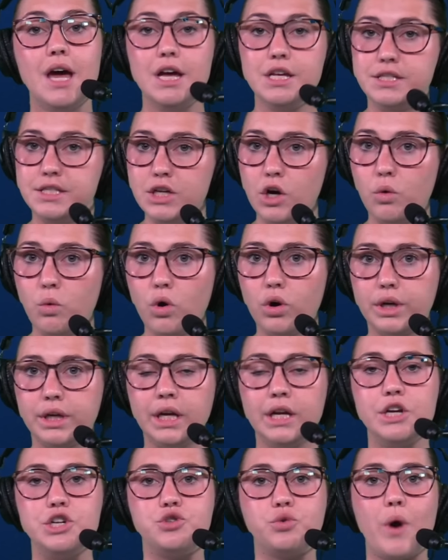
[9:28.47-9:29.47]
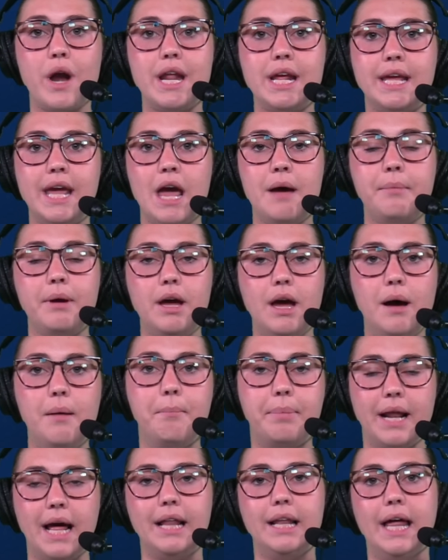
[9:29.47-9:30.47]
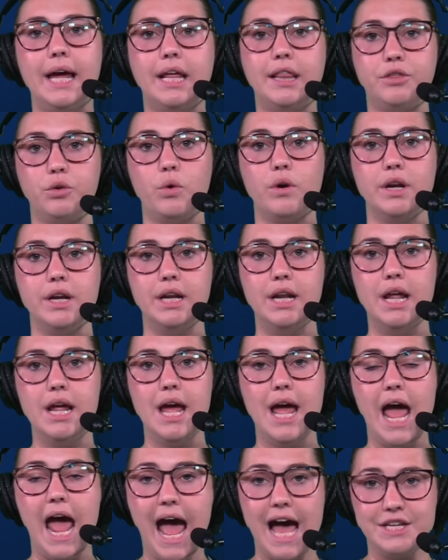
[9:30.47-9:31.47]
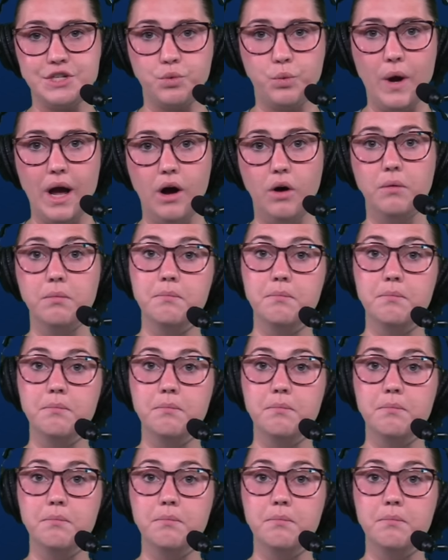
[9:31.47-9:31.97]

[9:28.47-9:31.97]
Still working in training camp, but I like Thornton as well.